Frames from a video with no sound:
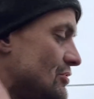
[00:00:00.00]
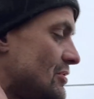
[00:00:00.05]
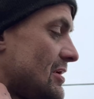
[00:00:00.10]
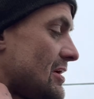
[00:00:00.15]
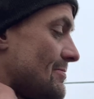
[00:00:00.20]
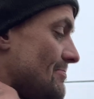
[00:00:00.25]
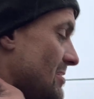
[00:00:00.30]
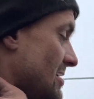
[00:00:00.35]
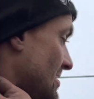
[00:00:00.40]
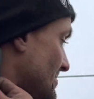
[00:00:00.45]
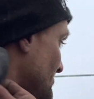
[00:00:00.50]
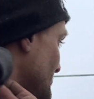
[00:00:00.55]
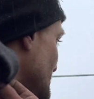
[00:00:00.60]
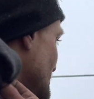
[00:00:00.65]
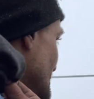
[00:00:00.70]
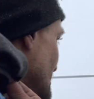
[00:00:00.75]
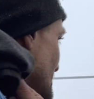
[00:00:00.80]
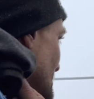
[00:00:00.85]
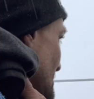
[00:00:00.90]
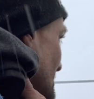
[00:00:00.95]
are, Mom,
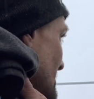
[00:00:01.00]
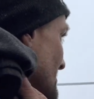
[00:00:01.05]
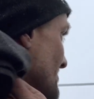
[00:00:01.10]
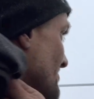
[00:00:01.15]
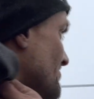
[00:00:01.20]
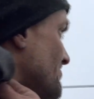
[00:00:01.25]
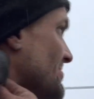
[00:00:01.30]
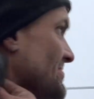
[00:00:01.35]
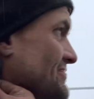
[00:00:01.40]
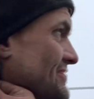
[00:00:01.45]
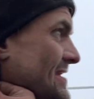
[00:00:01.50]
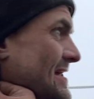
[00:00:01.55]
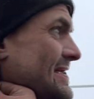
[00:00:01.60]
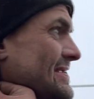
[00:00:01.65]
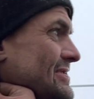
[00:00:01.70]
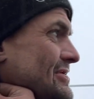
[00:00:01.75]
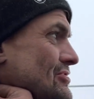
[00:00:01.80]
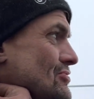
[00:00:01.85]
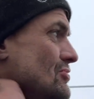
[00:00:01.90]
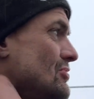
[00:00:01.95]
but that
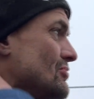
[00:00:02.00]
you will